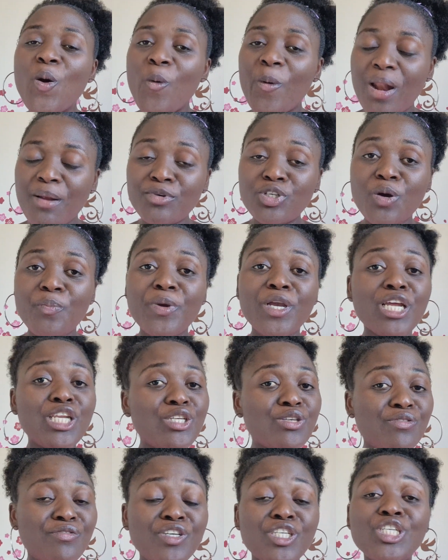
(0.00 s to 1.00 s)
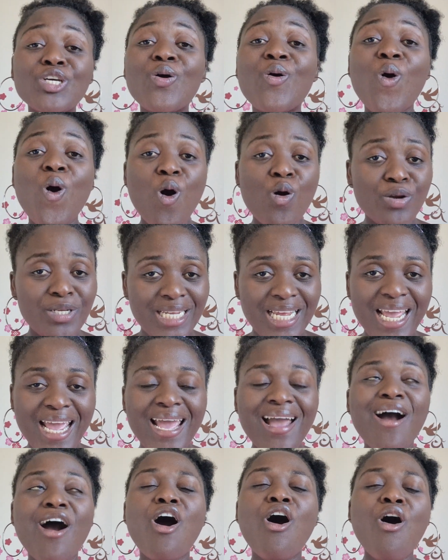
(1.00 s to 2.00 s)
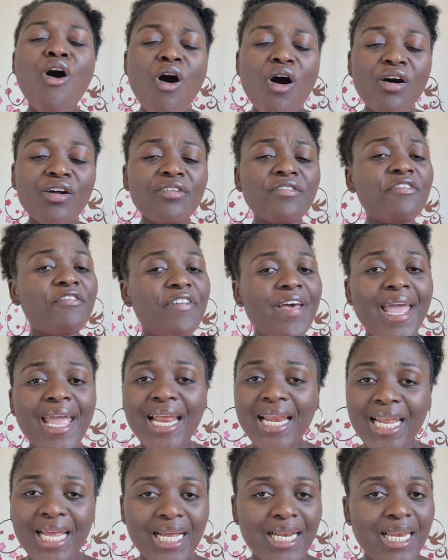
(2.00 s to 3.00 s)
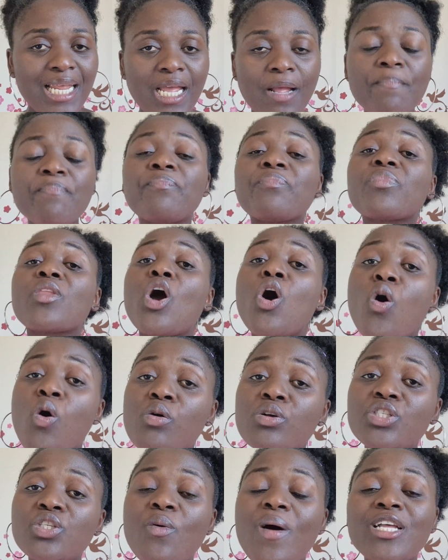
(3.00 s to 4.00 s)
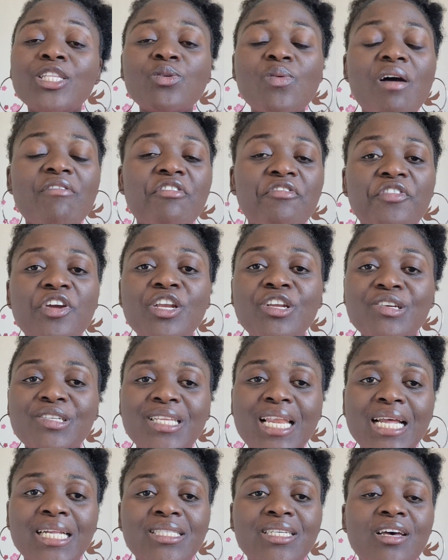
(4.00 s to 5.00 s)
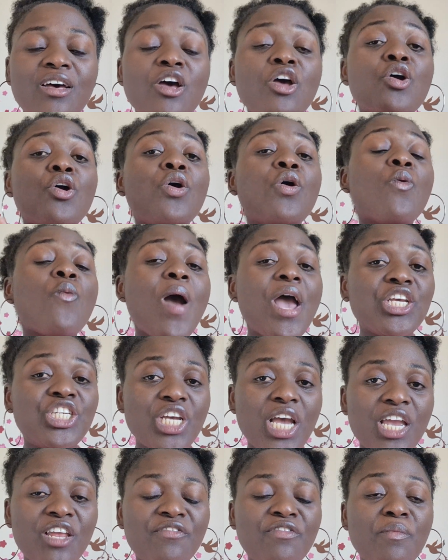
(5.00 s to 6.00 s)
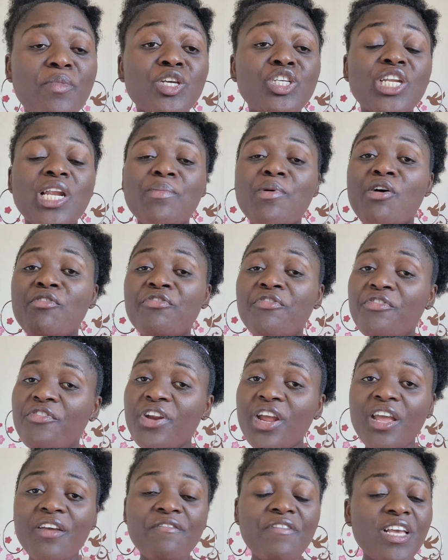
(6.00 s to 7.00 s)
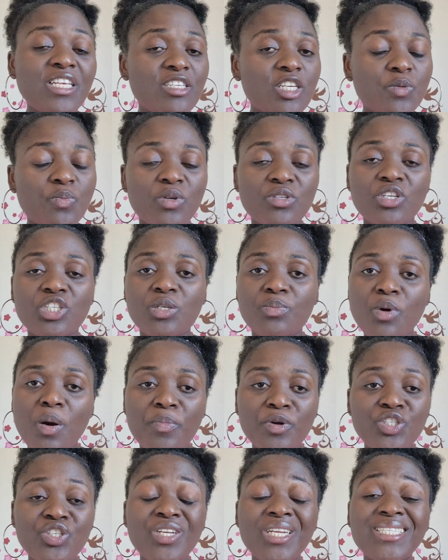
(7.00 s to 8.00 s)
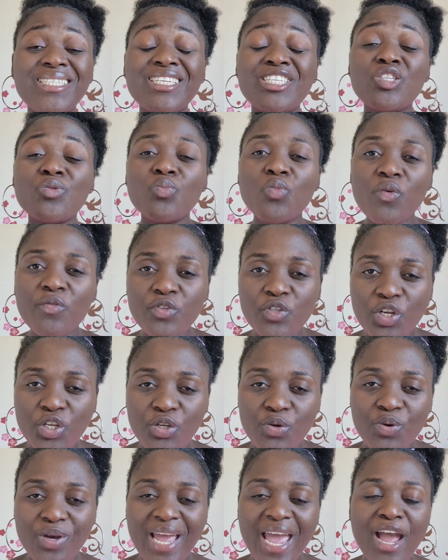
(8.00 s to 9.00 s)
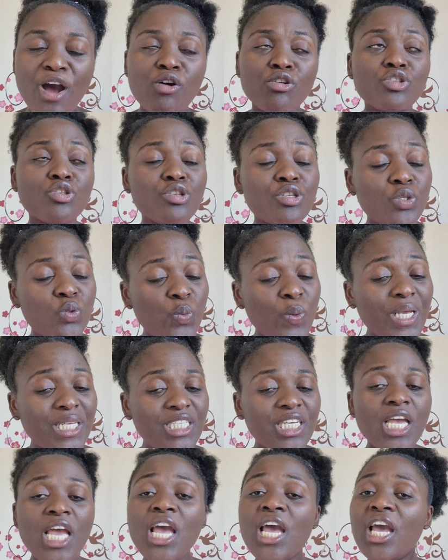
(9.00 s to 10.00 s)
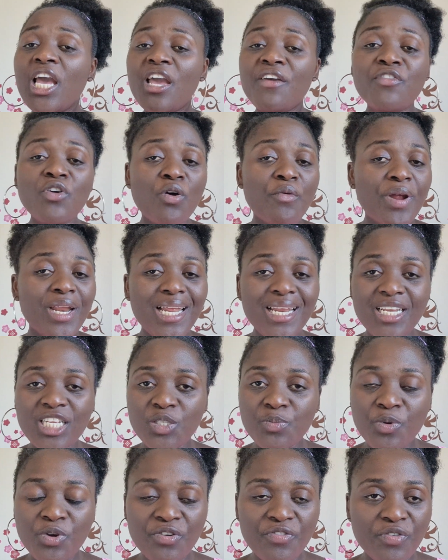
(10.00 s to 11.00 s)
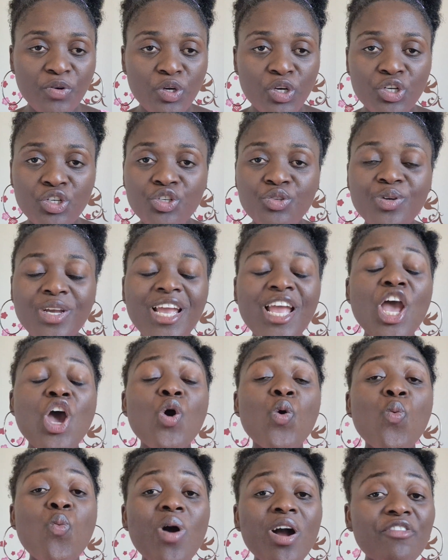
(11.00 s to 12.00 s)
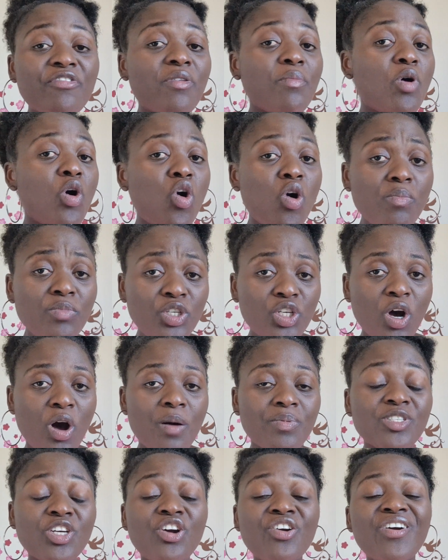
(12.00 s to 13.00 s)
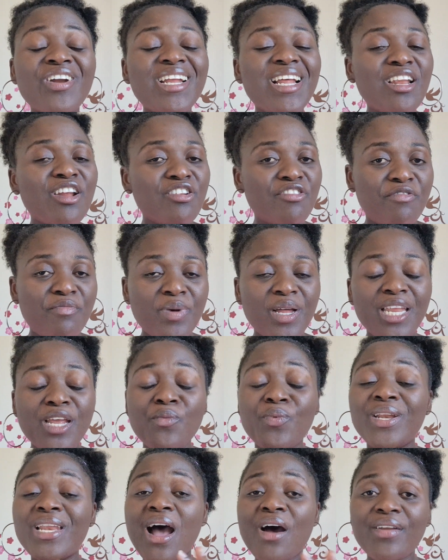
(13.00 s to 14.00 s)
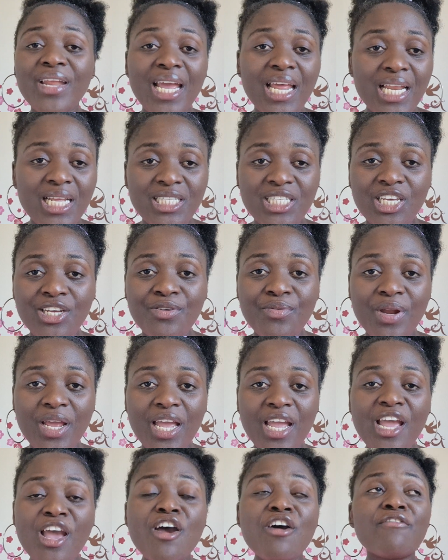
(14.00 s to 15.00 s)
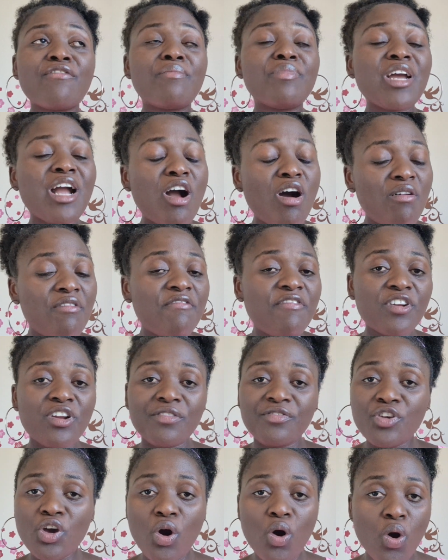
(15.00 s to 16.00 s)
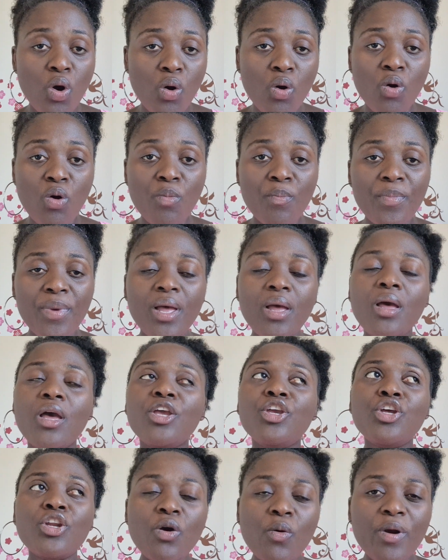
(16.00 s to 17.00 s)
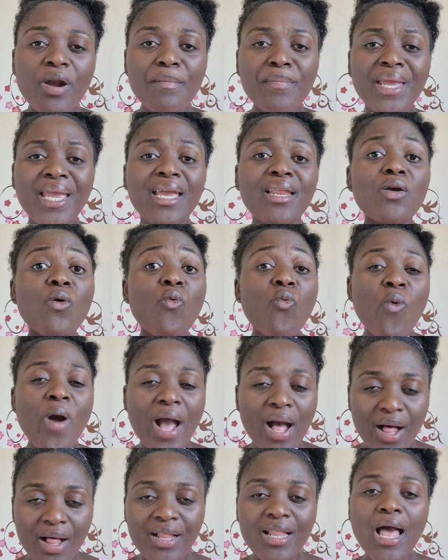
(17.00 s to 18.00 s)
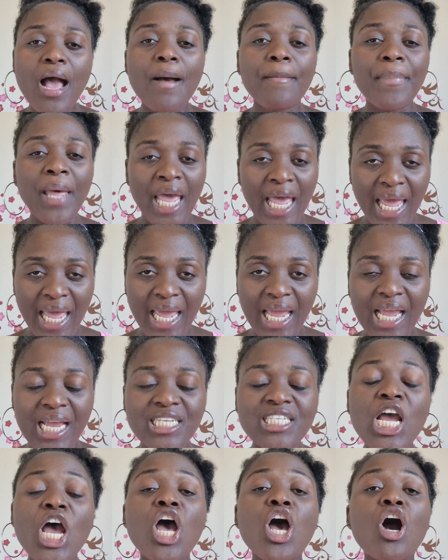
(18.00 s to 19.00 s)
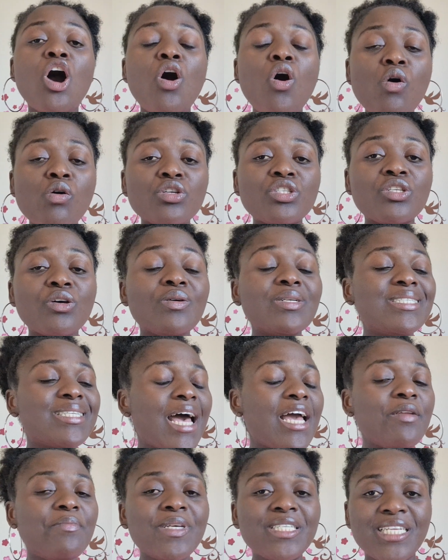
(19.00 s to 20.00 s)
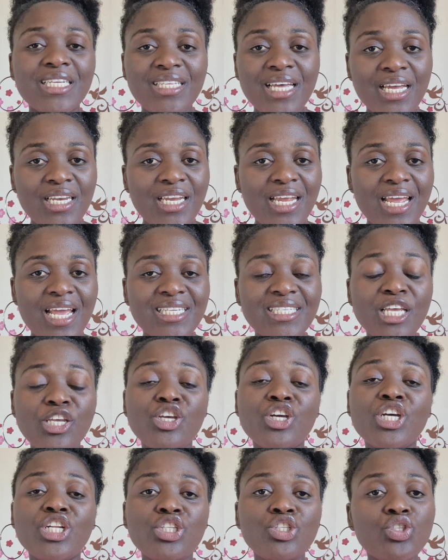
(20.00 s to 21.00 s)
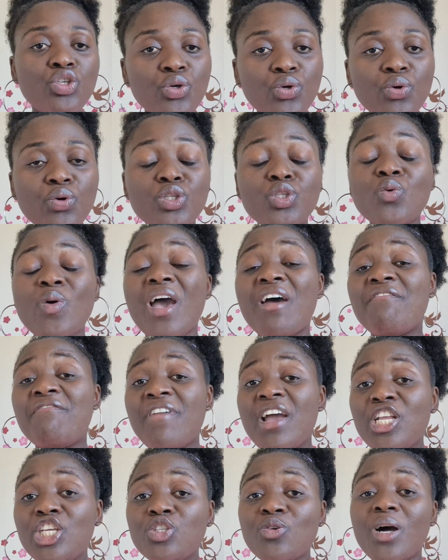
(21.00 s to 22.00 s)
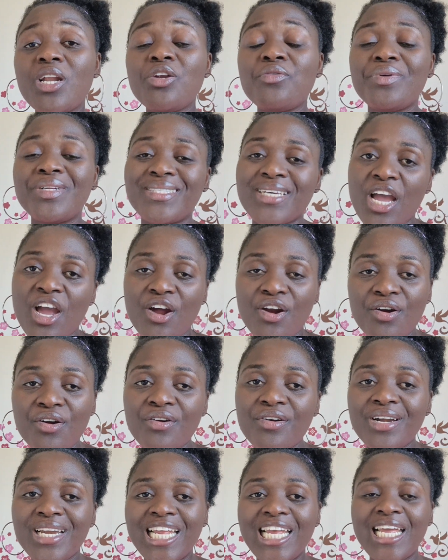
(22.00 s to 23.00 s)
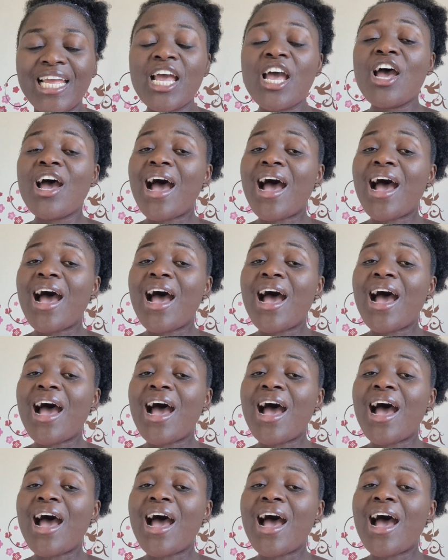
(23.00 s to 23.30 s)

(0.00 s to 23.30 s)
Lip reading: when I'm dropping a new video on here unfailingly. Also, I do have a free newsletter where I share information about free visa sponsorship opportunities to move to the UK or to switch if you're already in this beautiful country, work from home jobs, earn a lot of money without any degree from the comfort of your home. You know what I mean? Well paid. Also, side business ideas that you can do to eventually retire early,